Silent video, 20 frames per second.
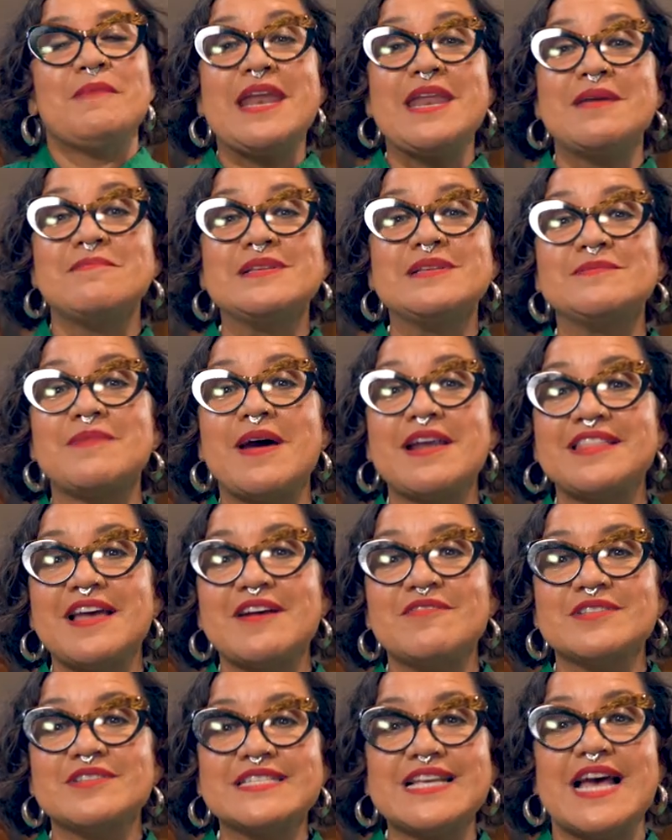My name is Martha
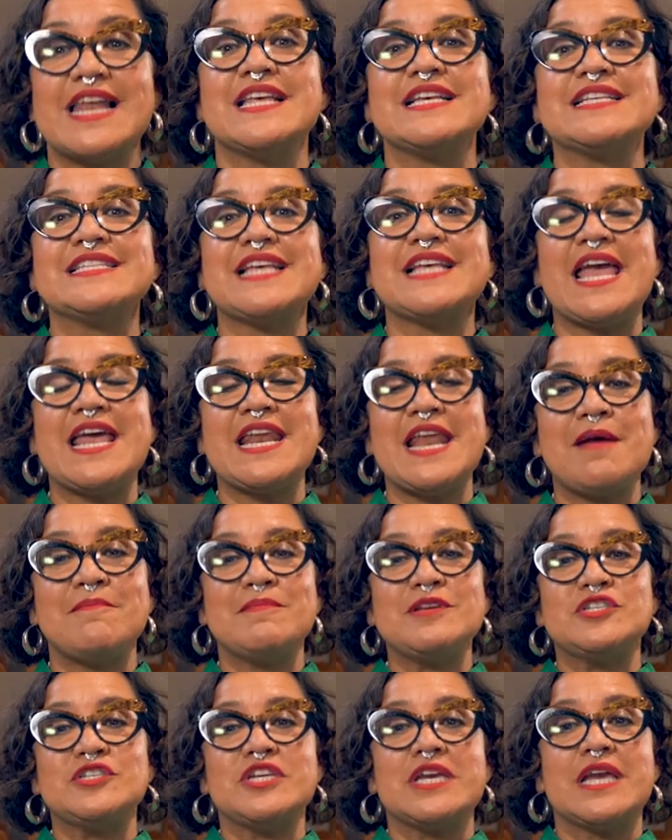Gonzalez, and I'm
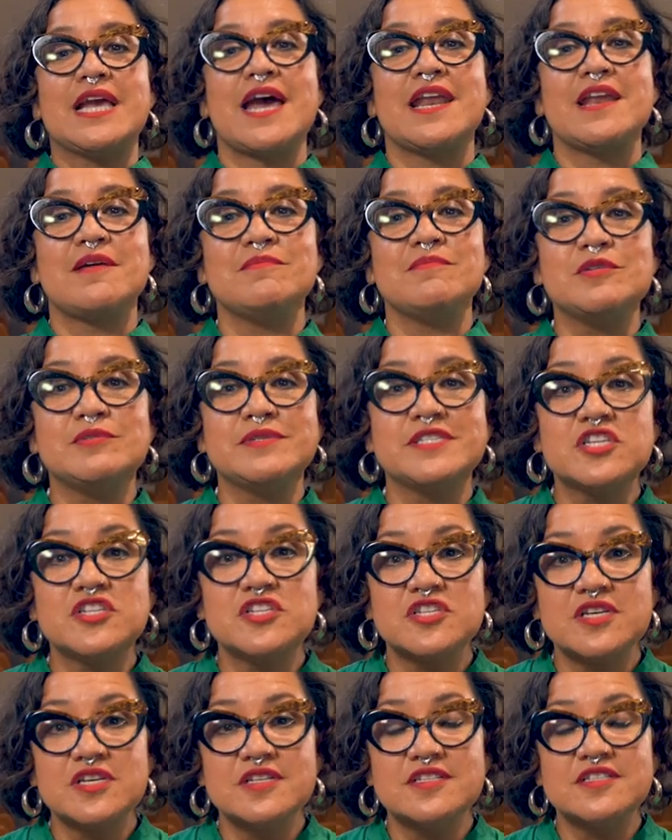a Chicana
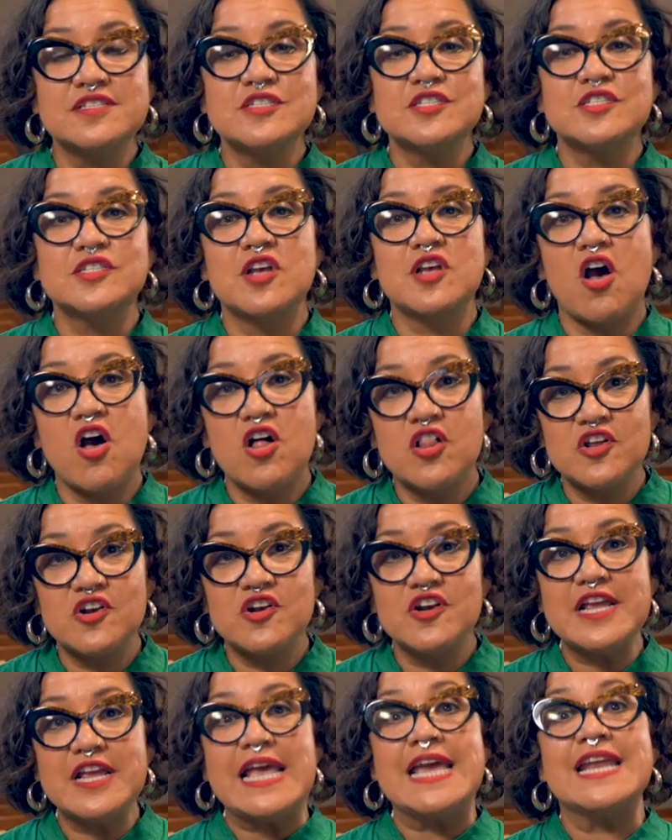musician,
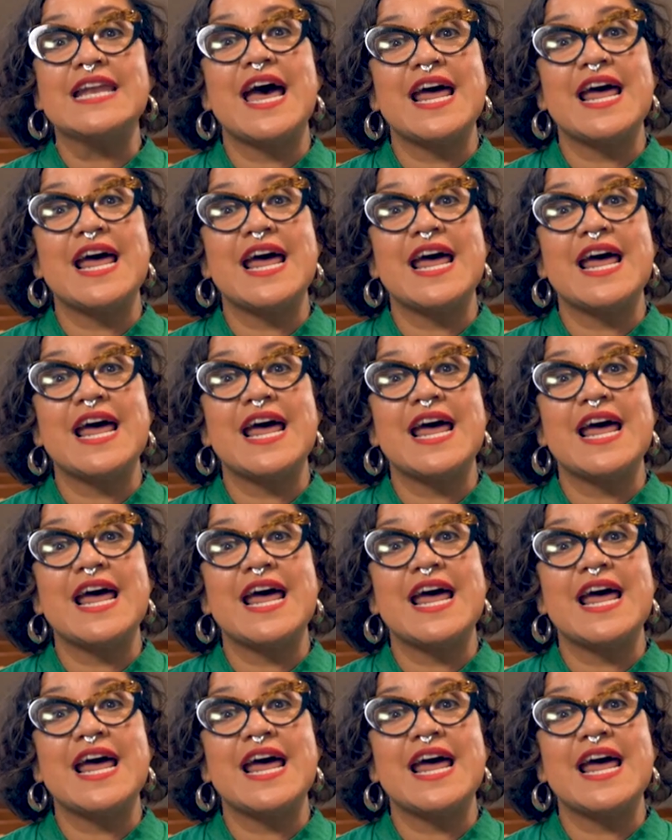scholar, and